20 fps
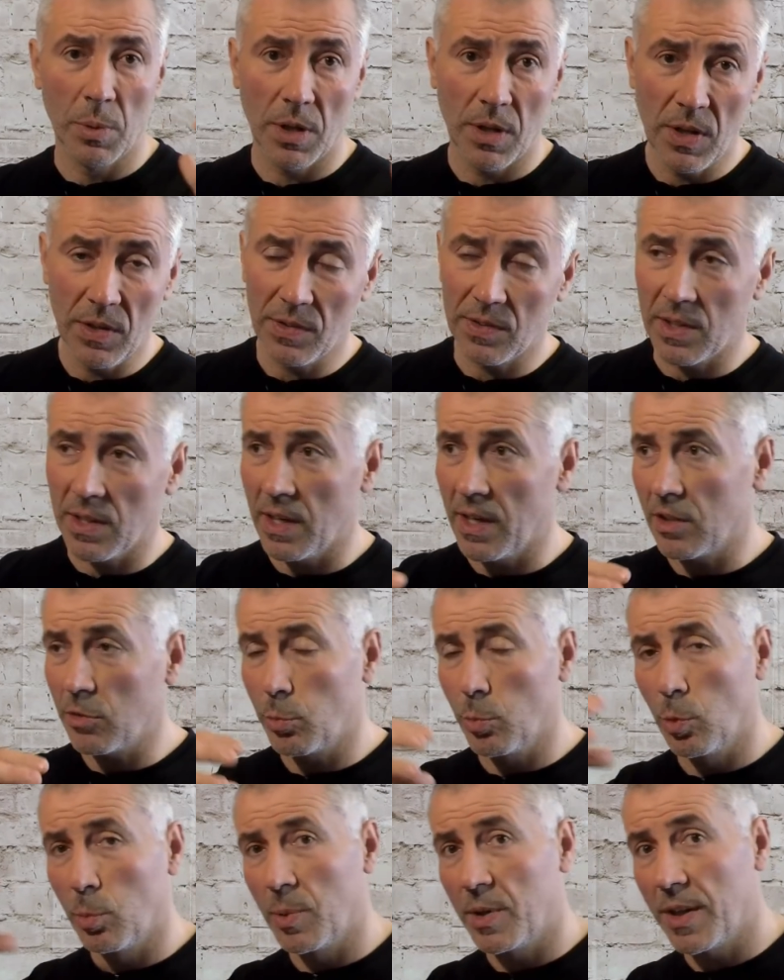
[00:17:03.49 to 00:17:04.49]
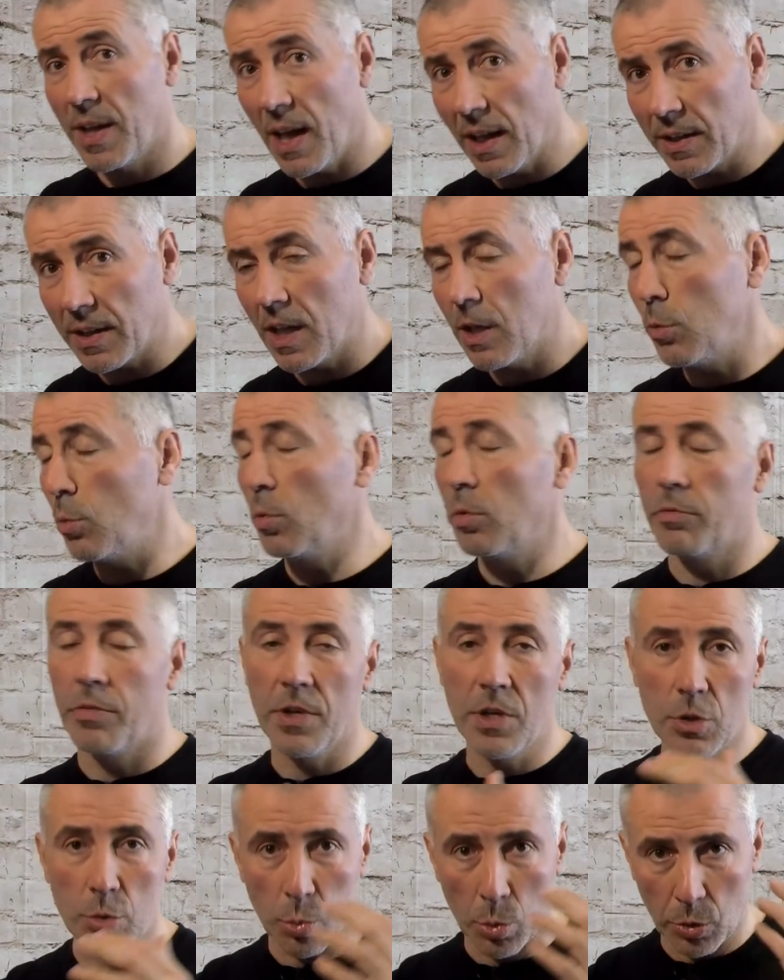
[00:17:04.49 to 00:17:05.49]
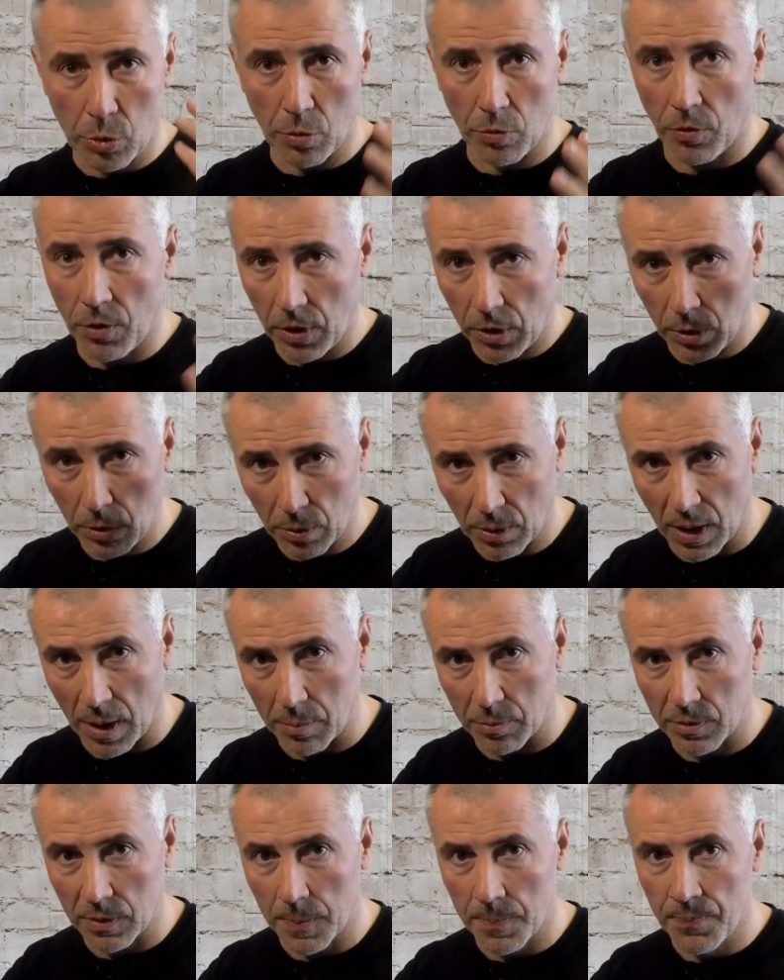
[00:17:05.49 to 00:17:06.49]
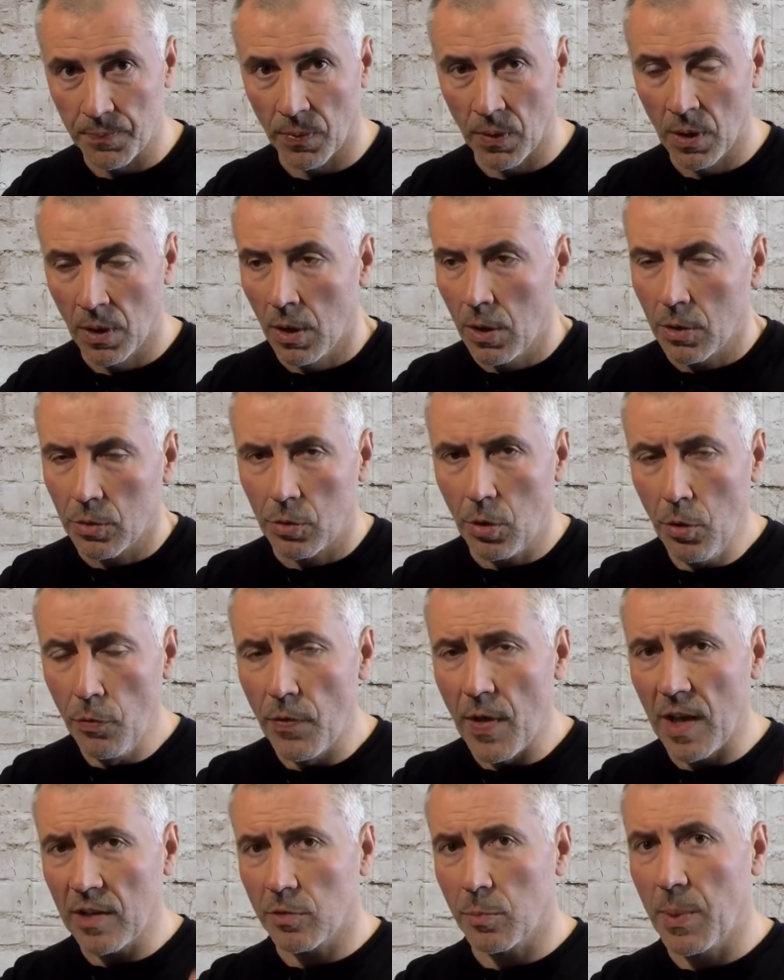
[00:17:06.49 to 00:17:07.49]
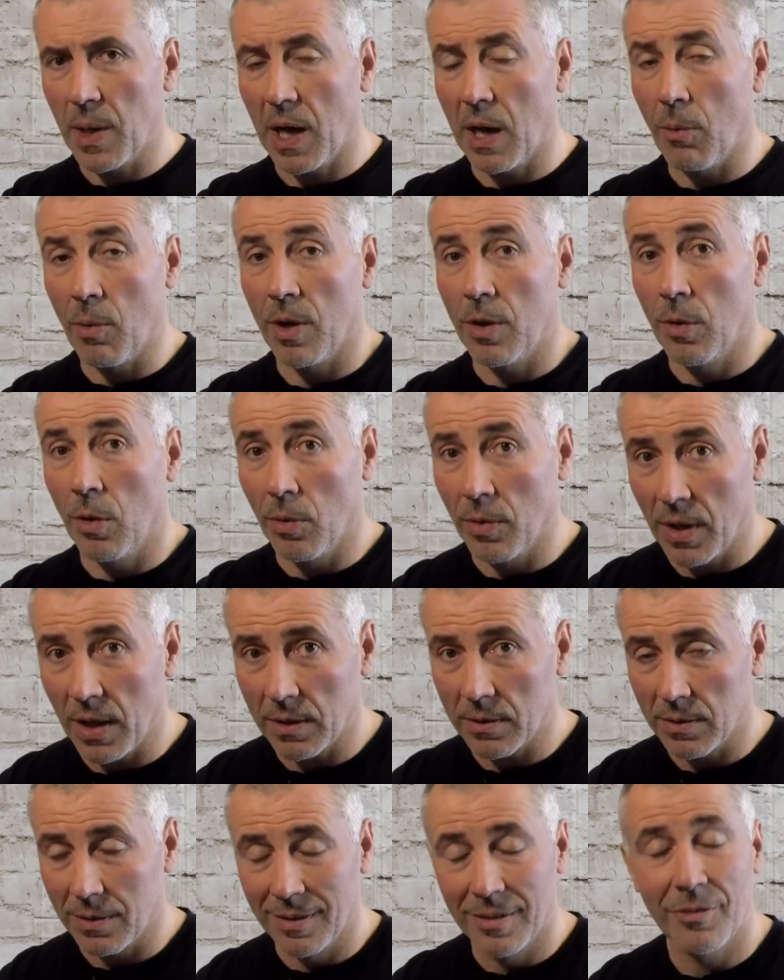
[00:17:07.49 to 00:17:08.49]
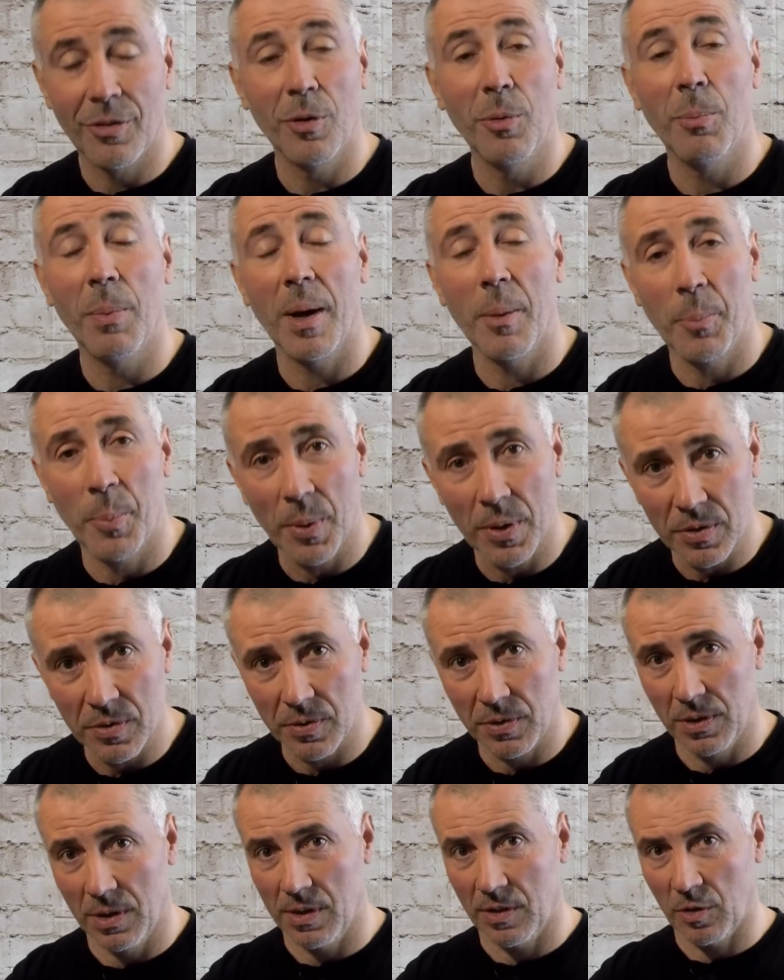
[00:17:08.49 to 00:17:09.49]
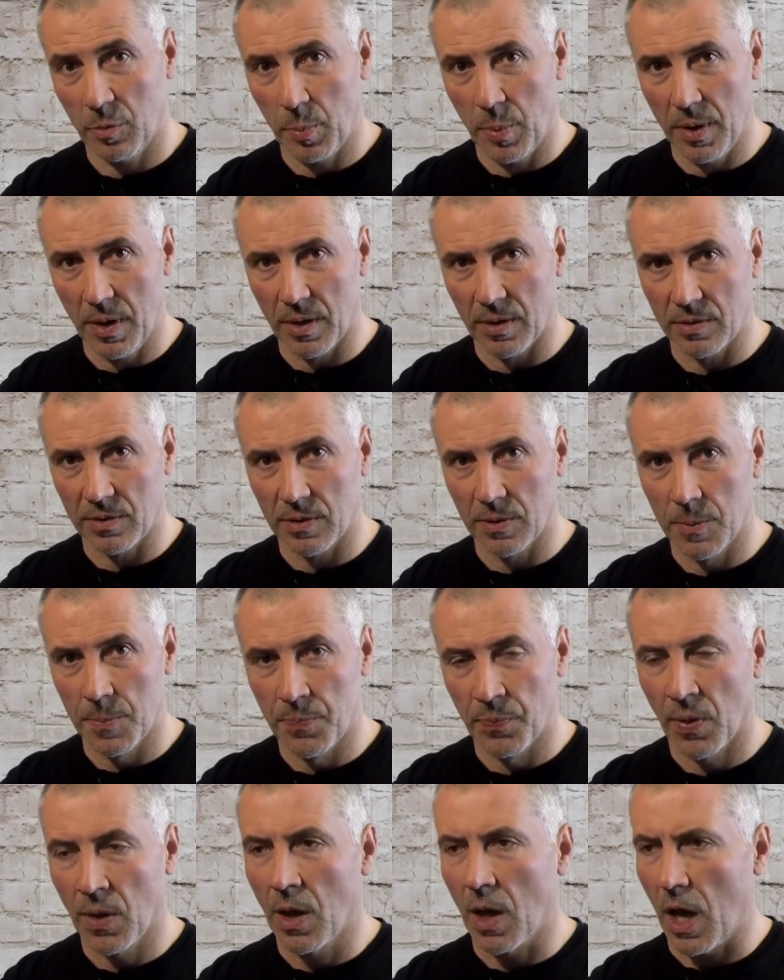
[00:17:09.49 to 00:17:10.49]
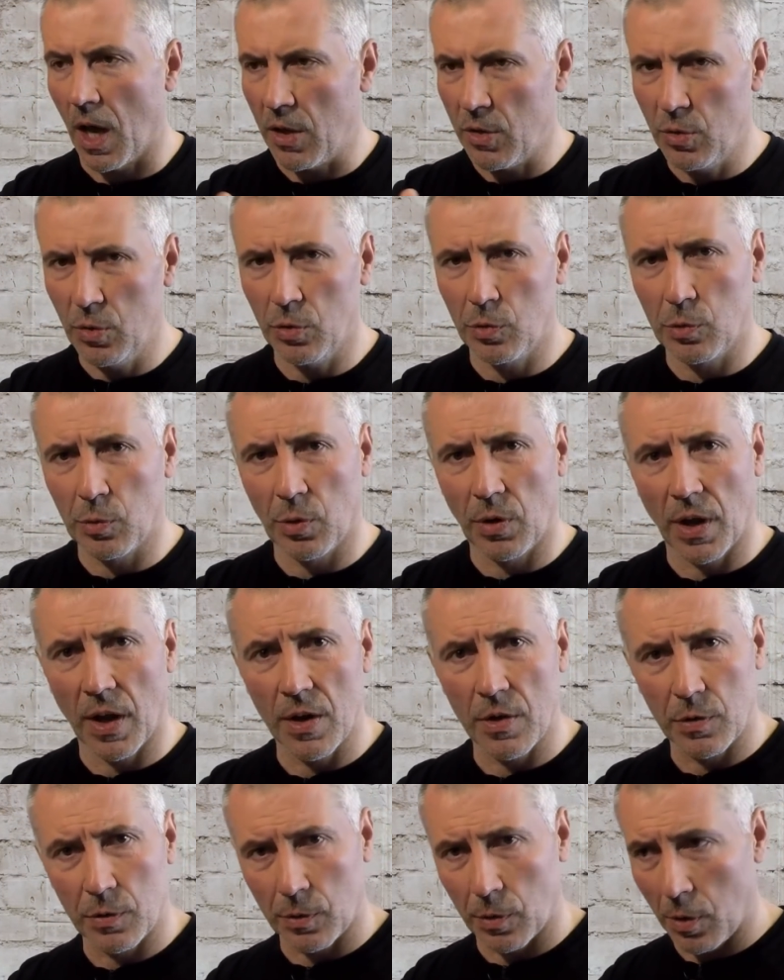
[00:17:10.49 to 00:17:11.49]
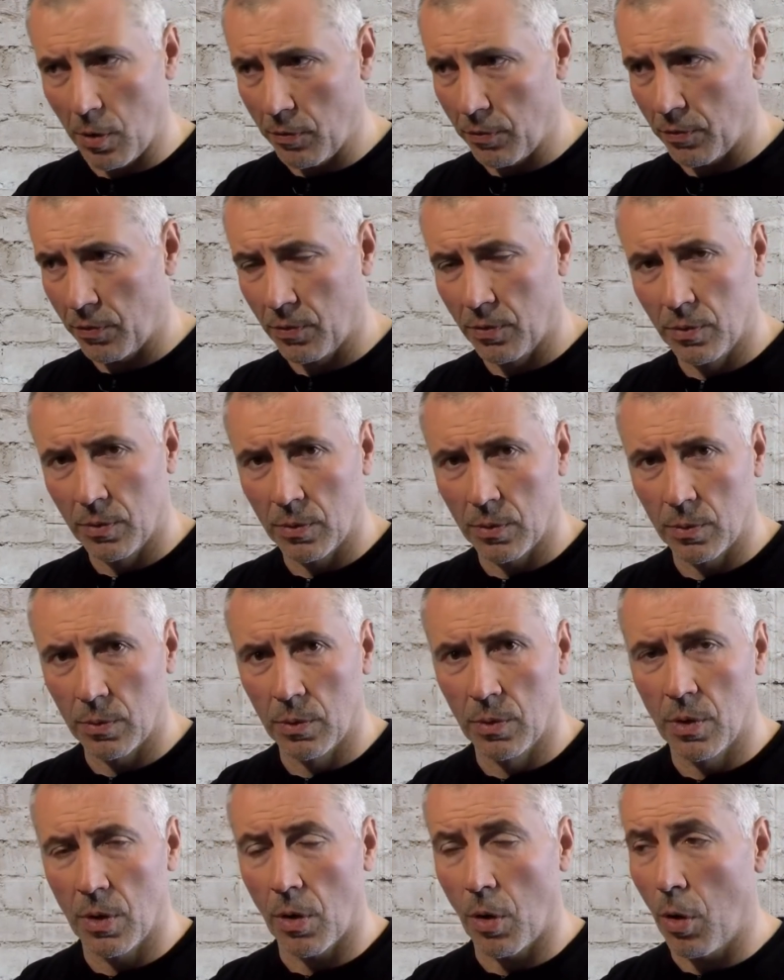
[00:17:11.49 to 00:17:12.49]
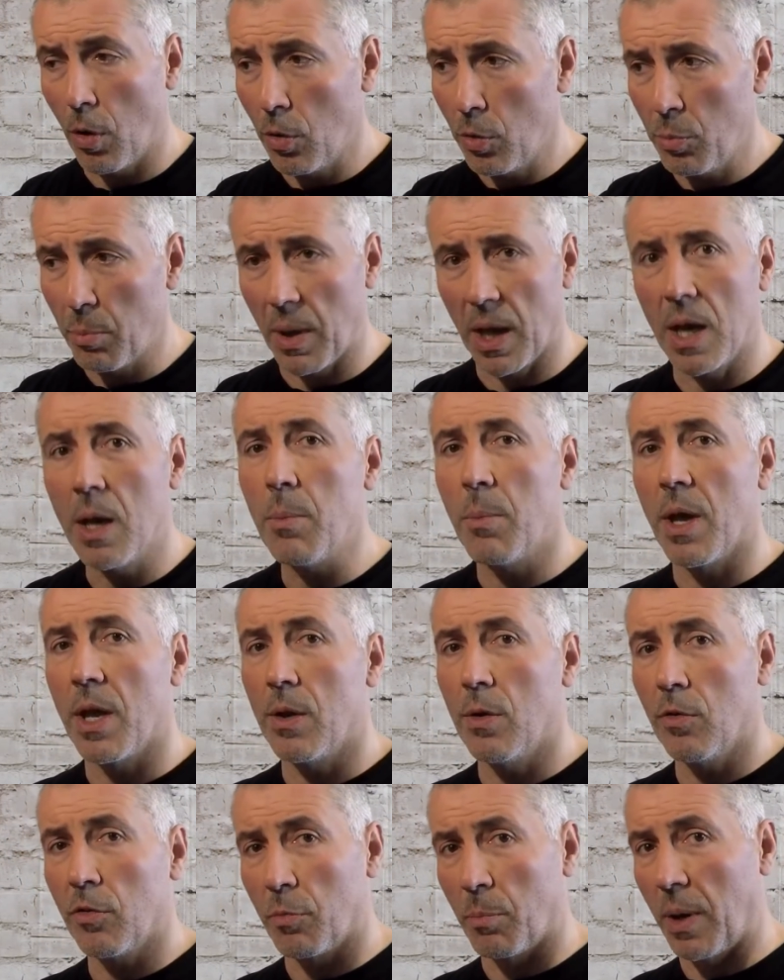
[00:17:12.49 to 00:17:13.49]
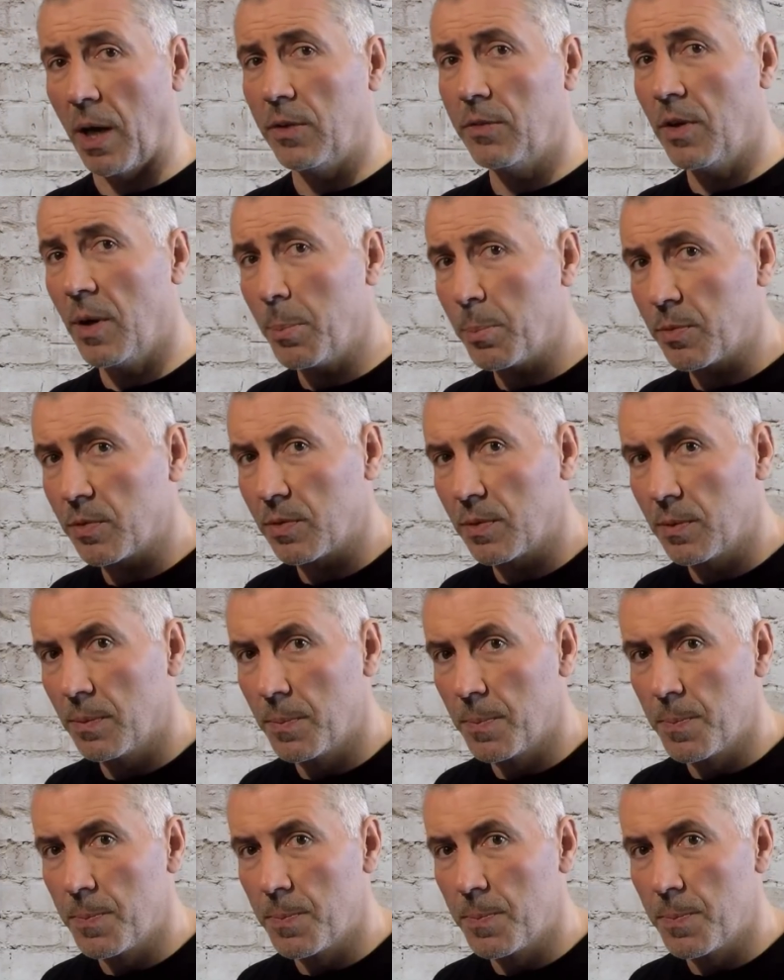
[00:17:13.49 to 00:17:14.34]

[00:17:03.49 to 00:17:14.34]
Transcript: be this, the next will be that, and you will finish with 2-3 kilograms. Don't ask me how I know that from my personal experience. I used to carry stove on many of my trips,